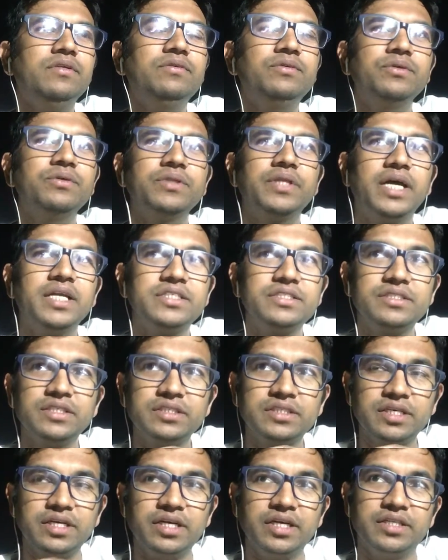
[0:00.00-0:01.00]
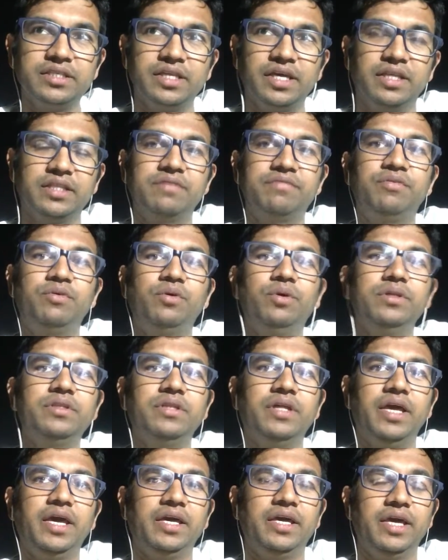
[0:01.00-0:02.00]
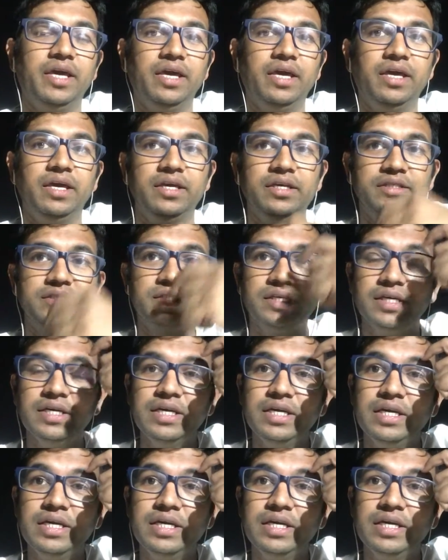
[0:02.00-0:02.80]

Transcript: So that's the third thing. The fourth thing is